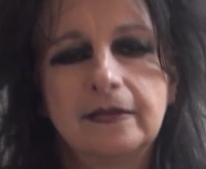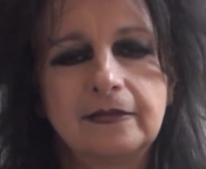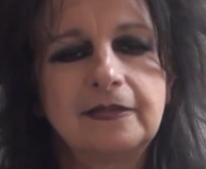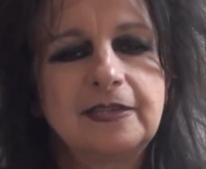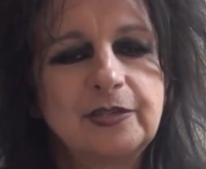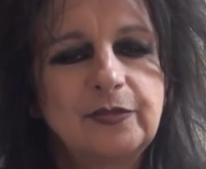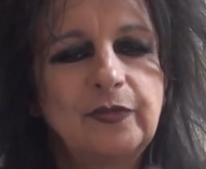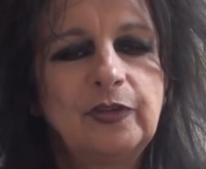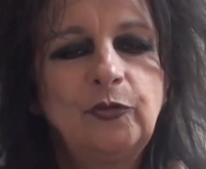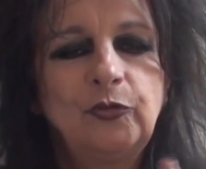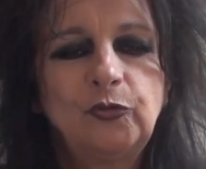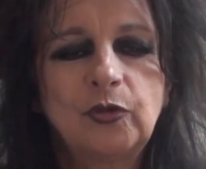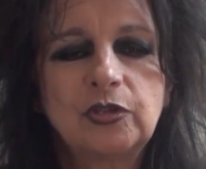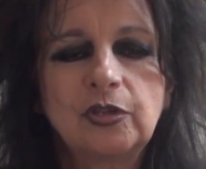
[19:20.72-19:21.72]
This is a very
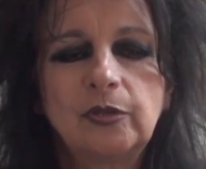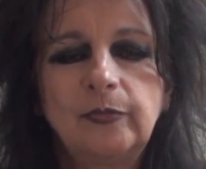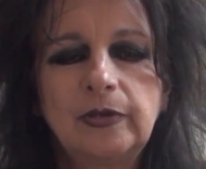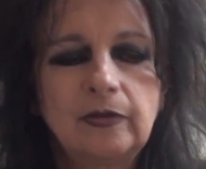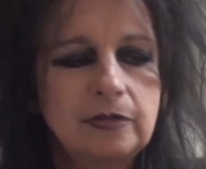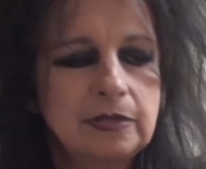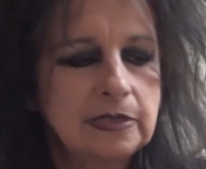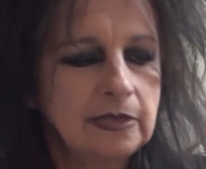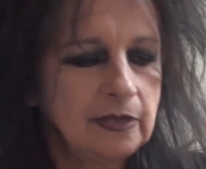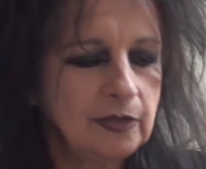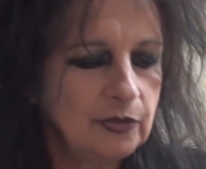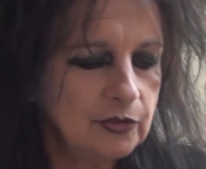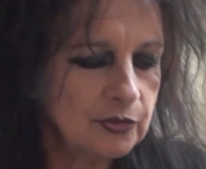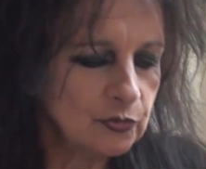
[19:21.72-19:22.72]
good question, because
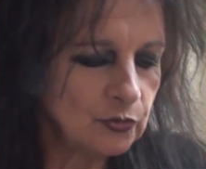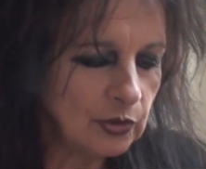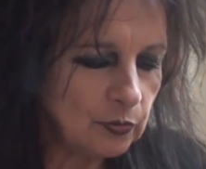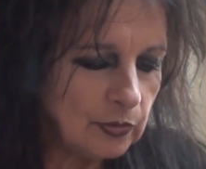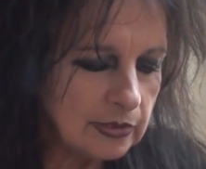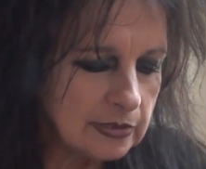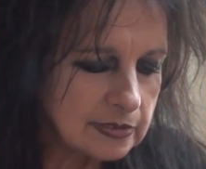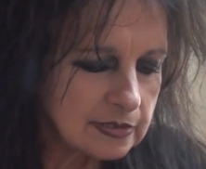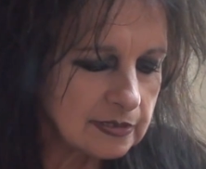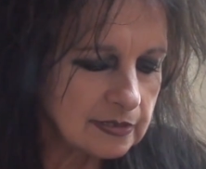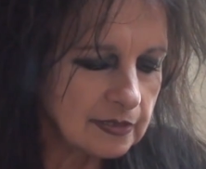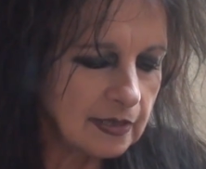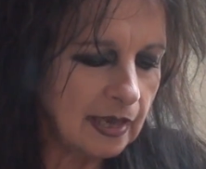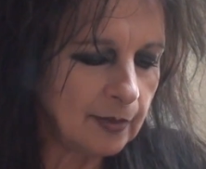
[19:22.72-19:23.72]
in 3 weeks
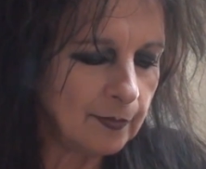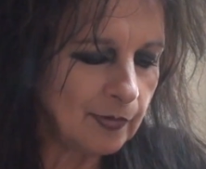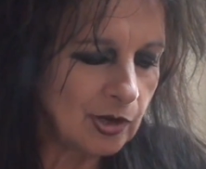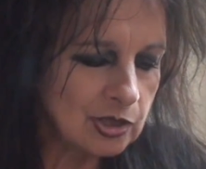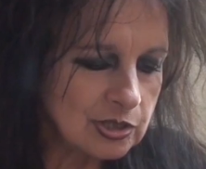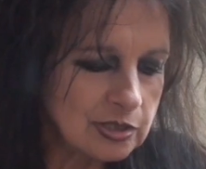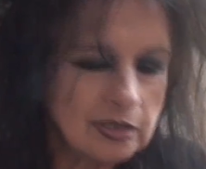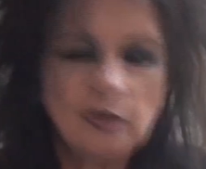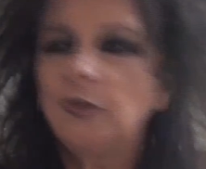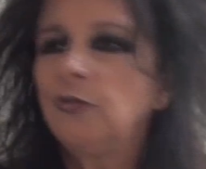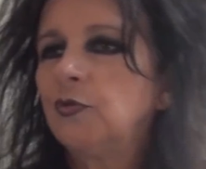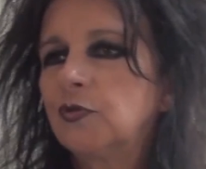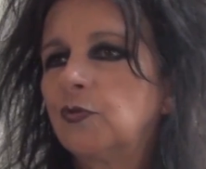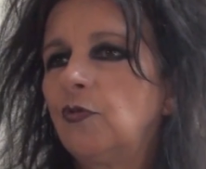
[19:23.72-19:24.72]
I'm launching a
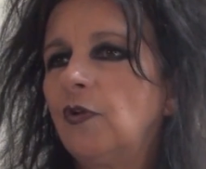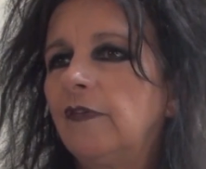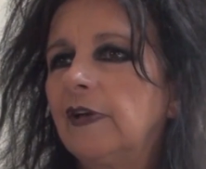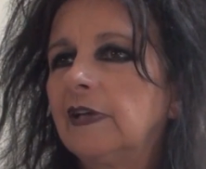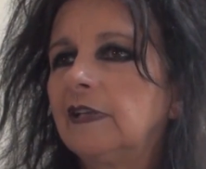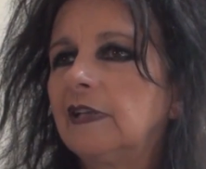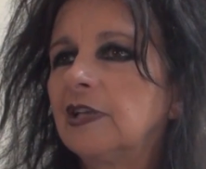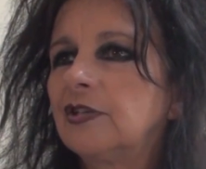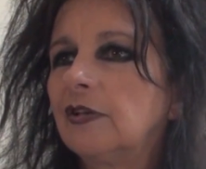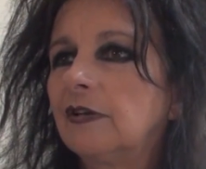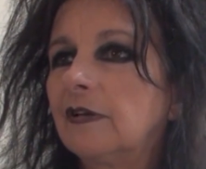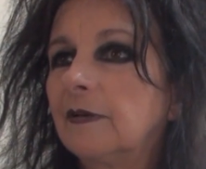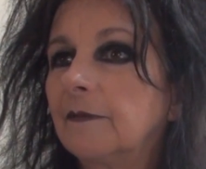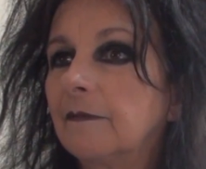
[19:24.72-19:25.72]
new school of
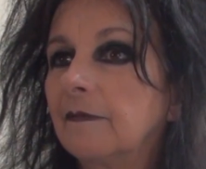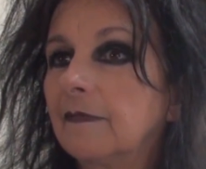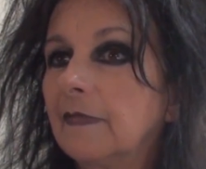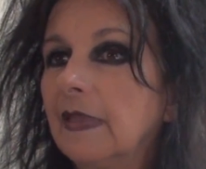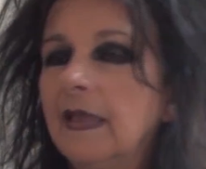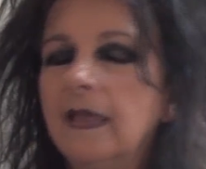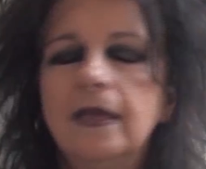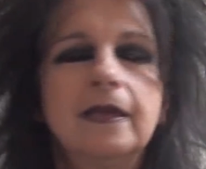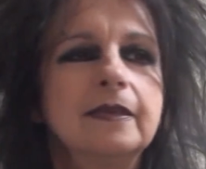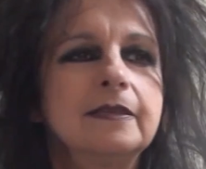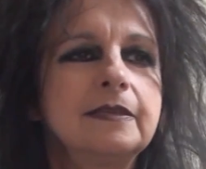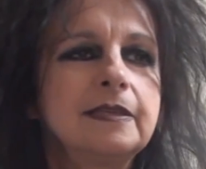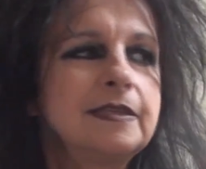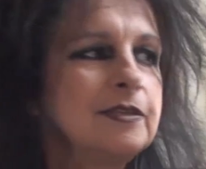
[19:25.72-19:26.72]
architecture.
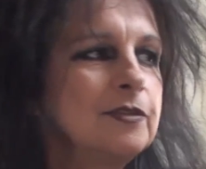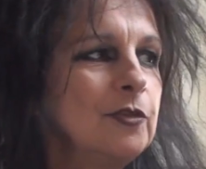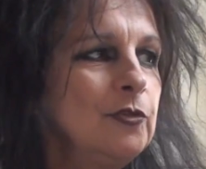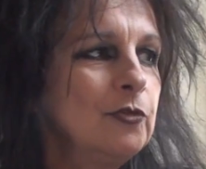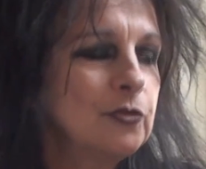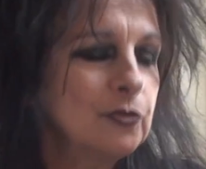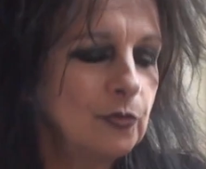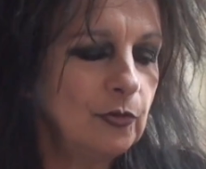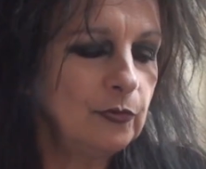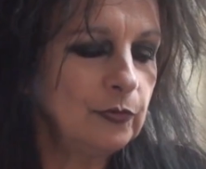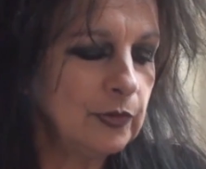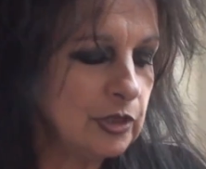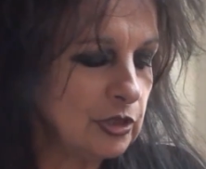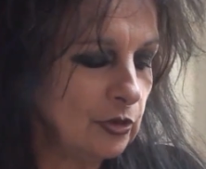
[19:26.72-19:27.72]
This is a new school
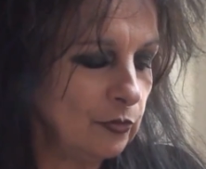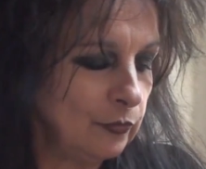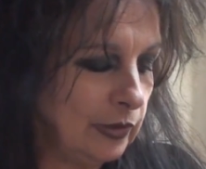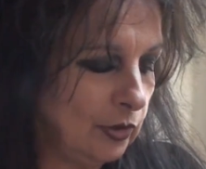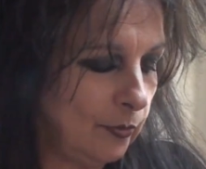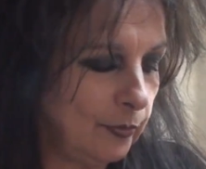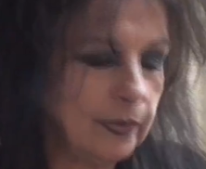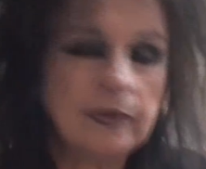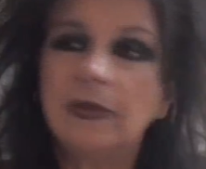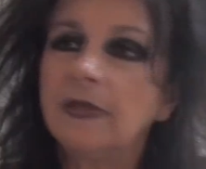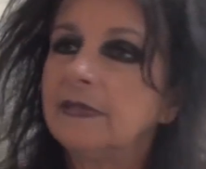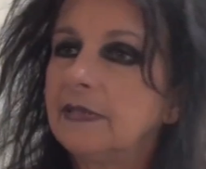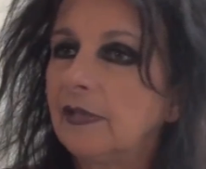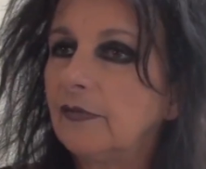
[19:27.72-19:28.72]
which will open
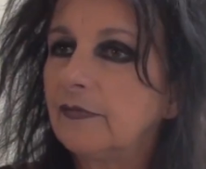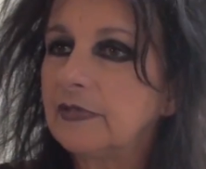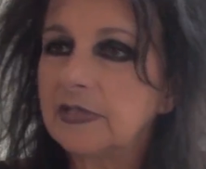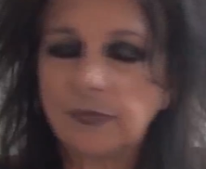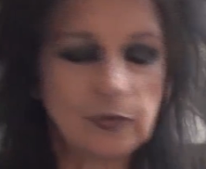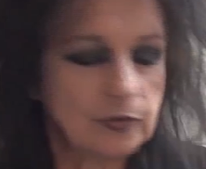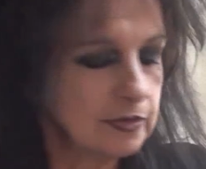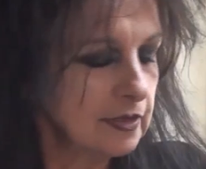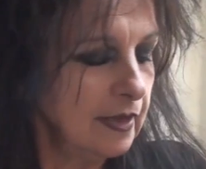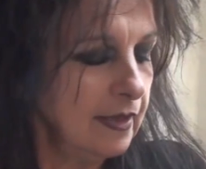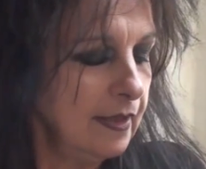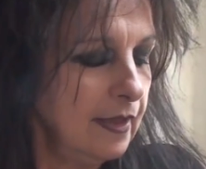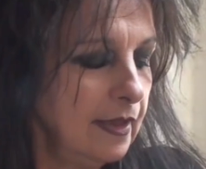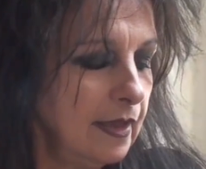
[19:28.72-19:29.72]
at the end of this month,
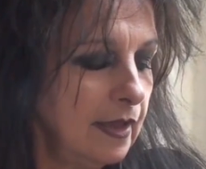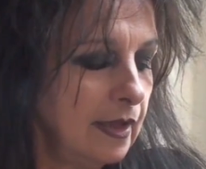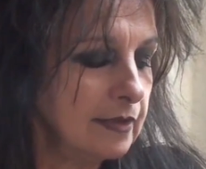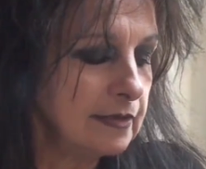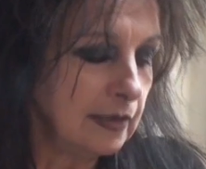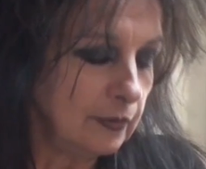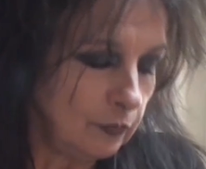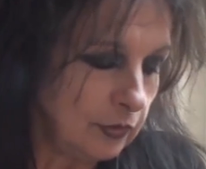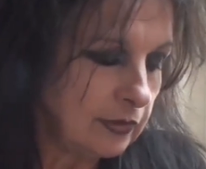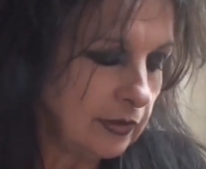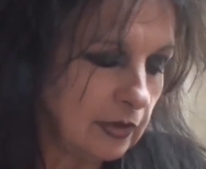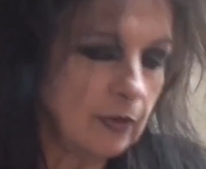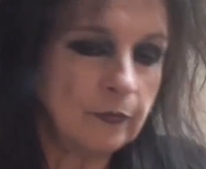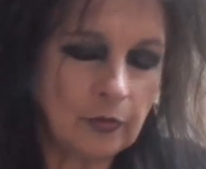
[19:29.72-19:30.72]
and I'm
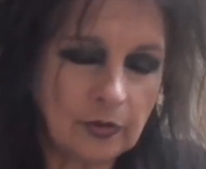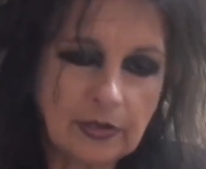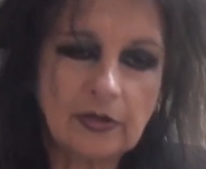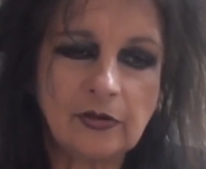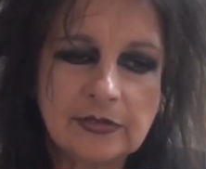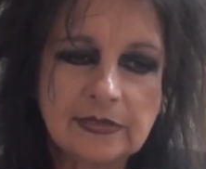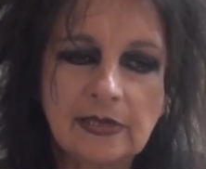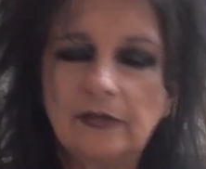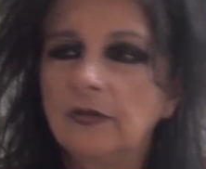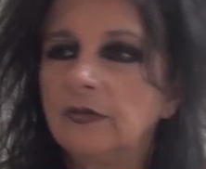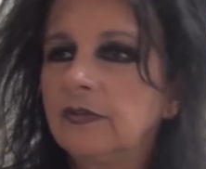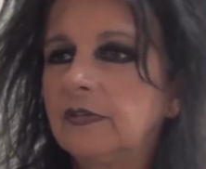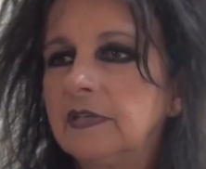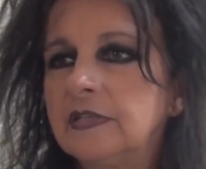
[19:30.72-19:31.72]
working on that
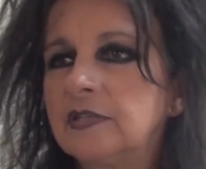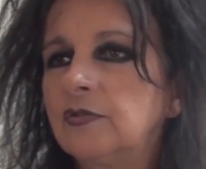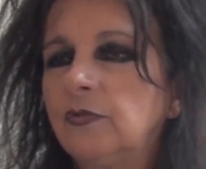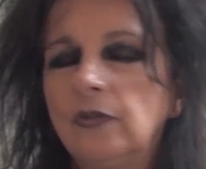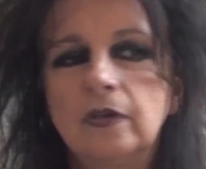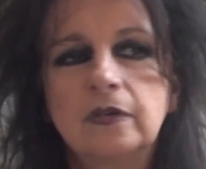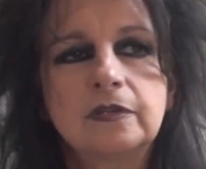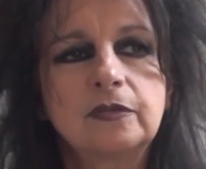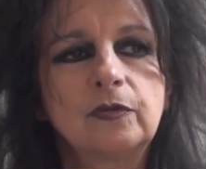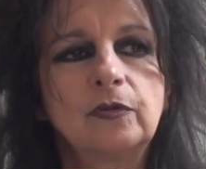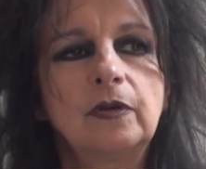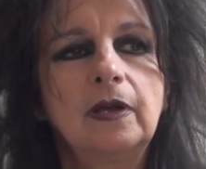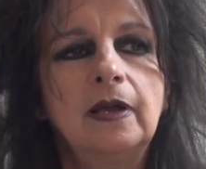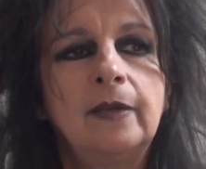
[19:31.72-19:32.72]
since 2 years.
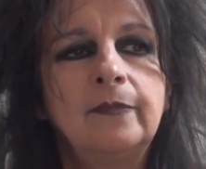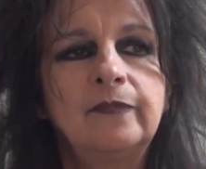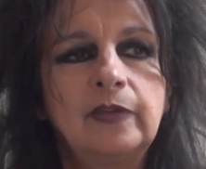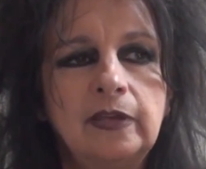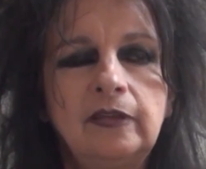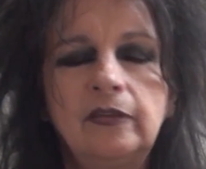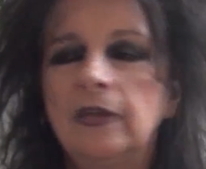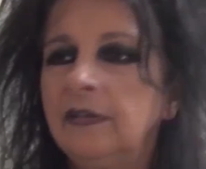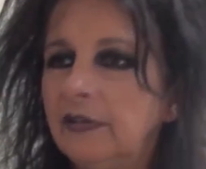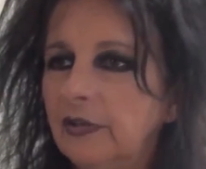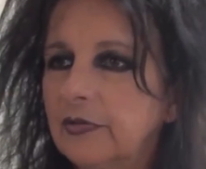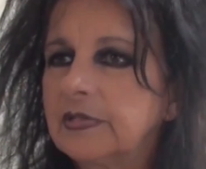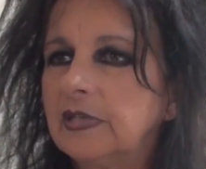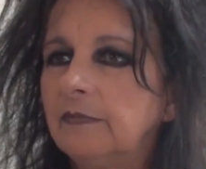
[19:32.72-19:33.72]
So I'm very
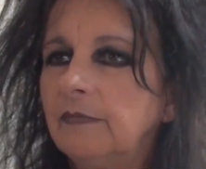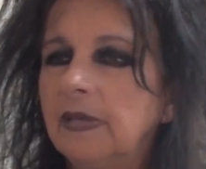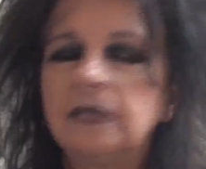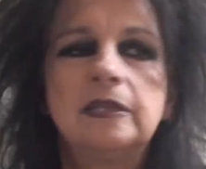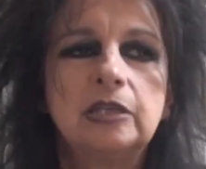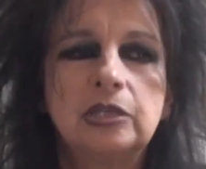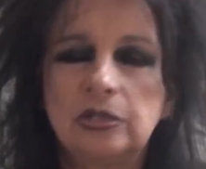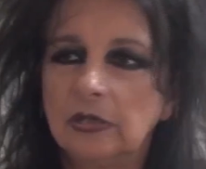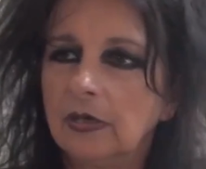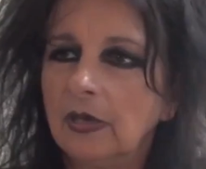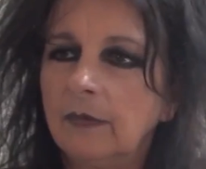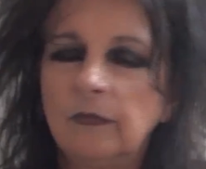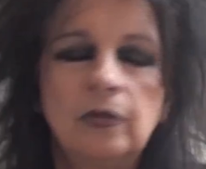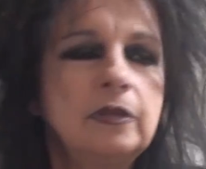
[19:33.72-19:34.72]
interested by teaching.